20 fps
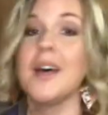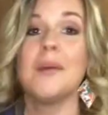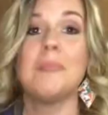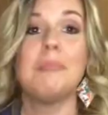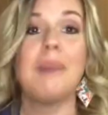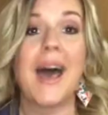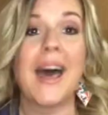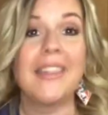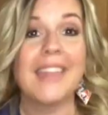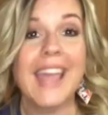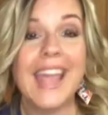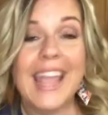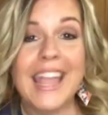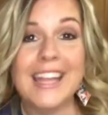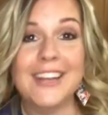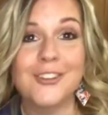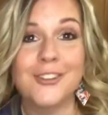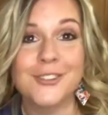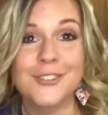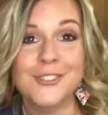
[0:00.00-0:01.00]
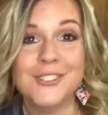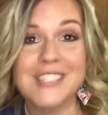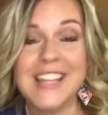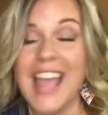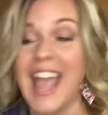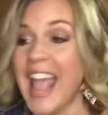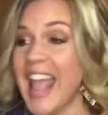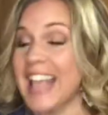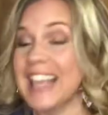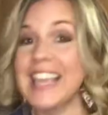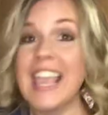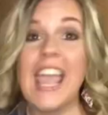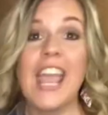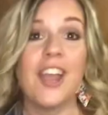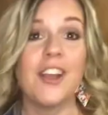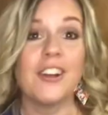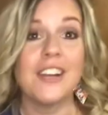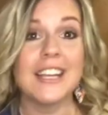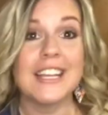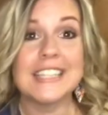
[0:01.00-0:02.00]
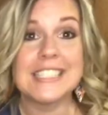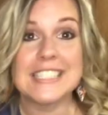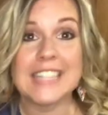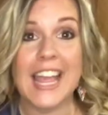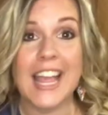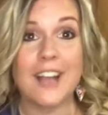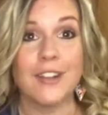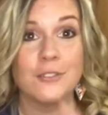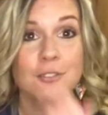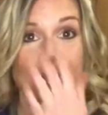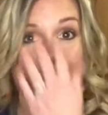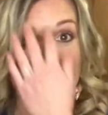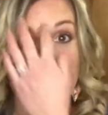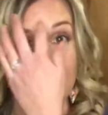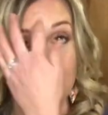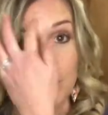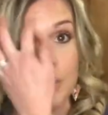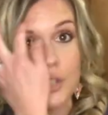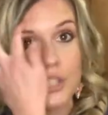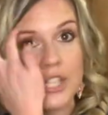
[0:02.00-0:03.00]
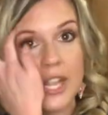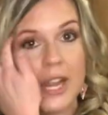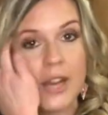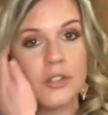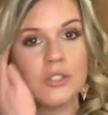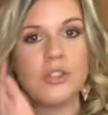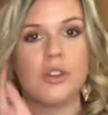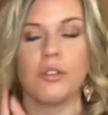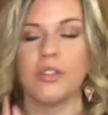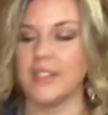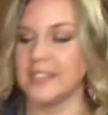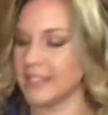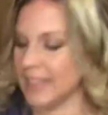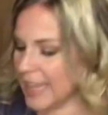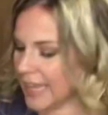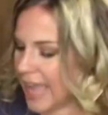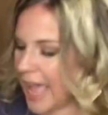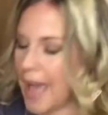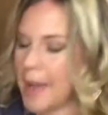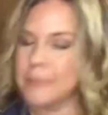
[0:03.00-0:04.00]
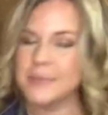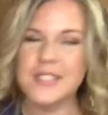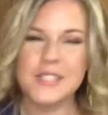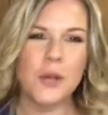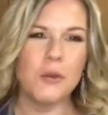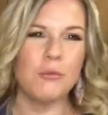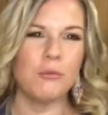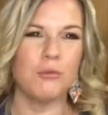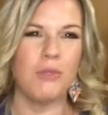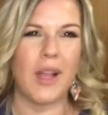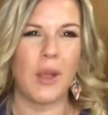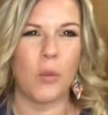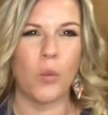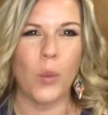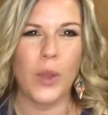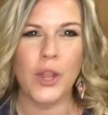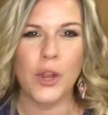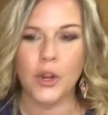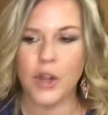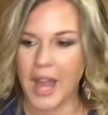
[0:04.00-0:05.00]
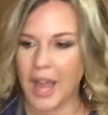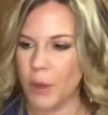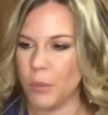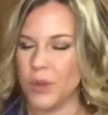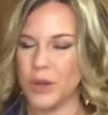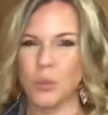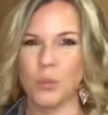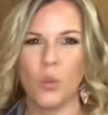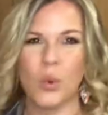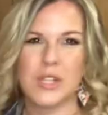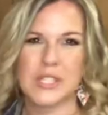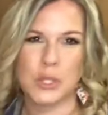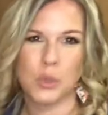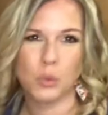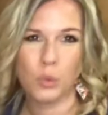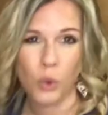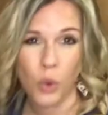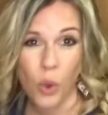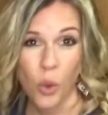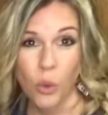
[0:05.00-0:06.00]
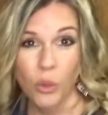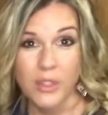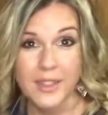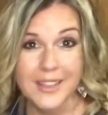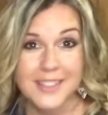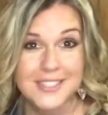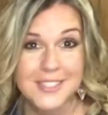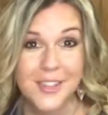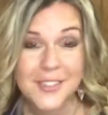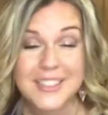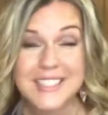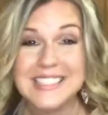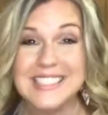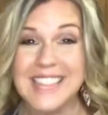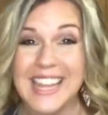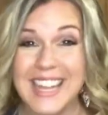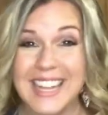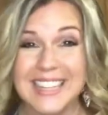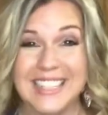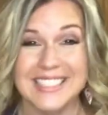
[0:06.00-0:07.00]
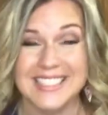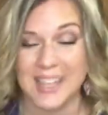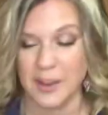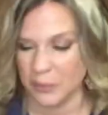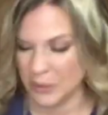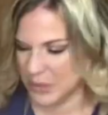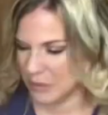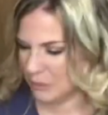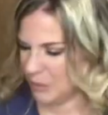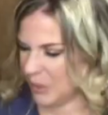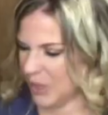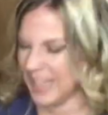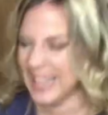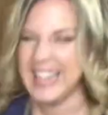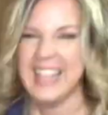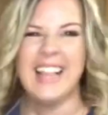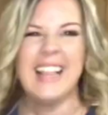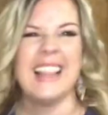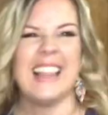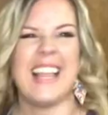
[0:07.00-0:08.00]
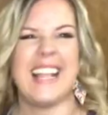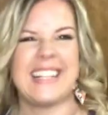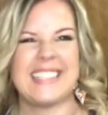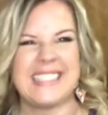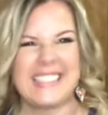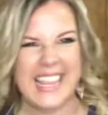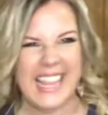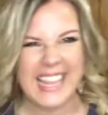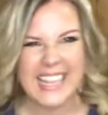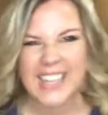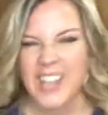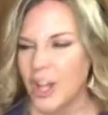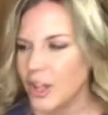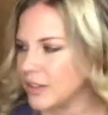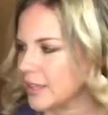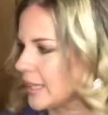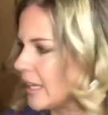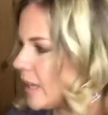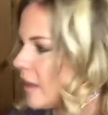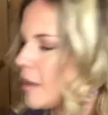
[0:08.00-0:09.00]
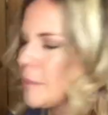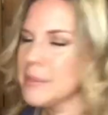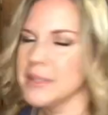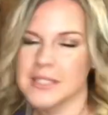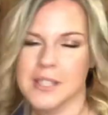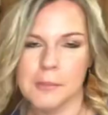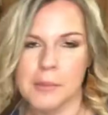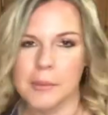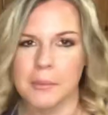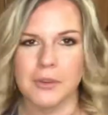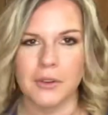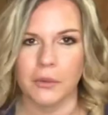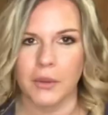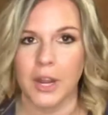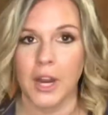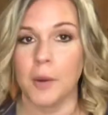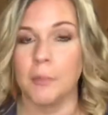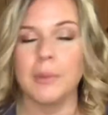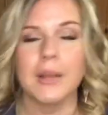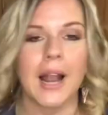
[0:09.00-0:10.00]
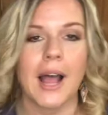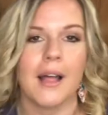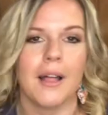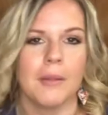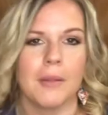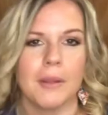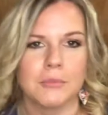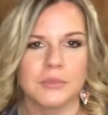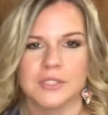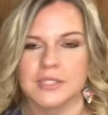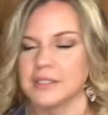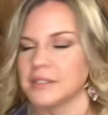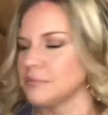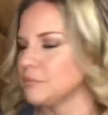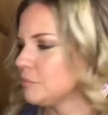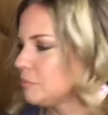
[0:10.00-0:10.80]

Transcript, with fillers: by the handles and carry it down to your chairs and your things. Like I'm so like weird. I wouldn't want to roll this on the sand because I wouldn't want like sand all in it. I mean, some people don't care, but I, I'm just